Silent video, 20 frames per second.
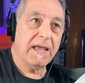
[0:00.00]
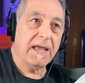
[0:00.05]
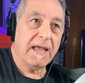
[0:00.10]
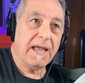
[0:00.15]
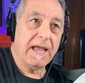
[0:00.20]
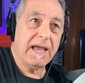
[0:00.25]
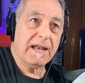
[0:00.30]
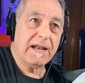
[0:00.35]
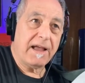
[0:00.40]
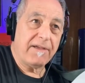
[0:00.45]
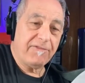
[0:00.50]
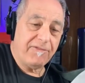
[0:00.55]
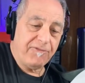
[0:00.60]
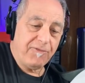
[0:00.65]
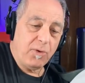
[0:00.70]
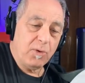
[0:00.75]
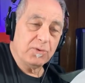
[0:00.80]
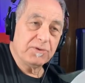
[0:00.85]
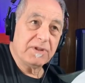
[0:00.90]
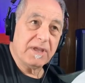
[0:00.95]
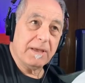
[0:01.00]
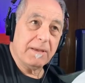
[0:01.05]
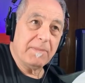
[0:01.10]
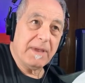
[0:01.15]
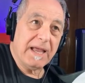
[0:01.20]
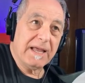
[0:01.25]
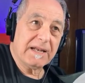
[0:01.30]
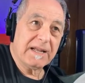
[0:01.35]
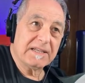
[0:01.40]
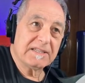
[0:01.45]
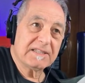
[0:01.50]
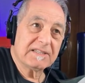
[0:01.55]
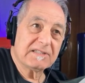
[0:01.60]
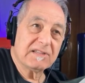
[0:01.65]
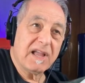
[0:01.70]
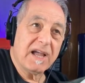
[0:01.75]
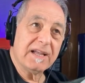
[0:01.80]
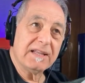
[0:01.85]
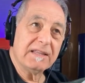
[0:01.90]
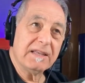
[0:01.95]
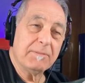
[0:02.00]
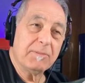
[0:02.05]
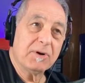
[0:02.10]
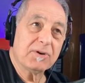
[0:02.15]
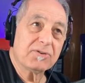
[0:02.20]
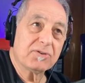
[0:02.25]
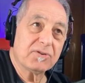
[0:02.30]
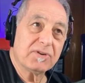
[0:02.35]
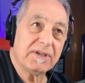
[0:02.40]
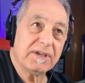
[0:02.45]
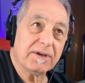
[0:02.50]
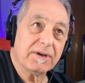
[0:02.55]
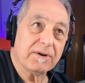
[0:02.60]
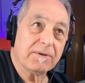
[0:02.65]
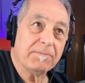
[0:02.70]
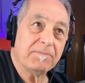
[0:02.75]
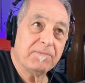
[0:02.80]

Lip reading: and I fold them and I slide them under here